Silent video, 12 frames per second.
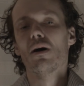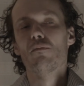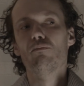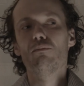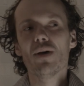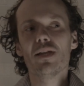
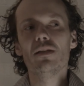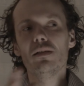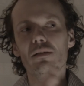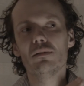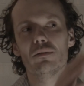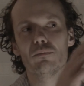
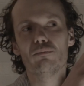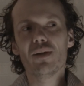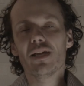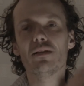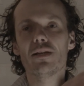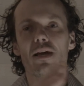many
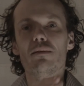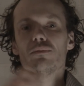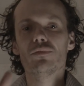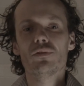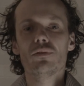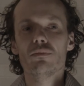big
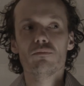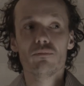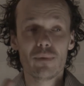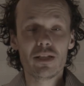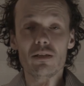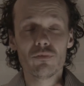names,
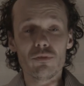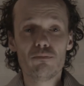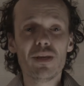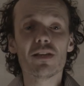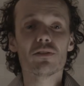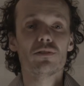many of the
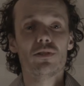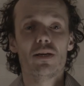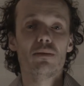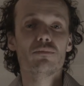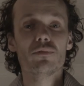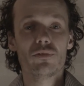biggest
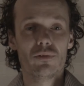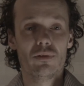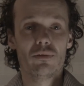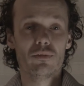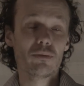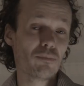names,
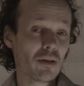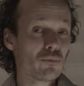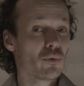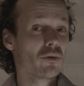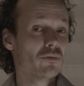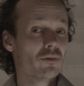the big
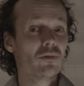ones.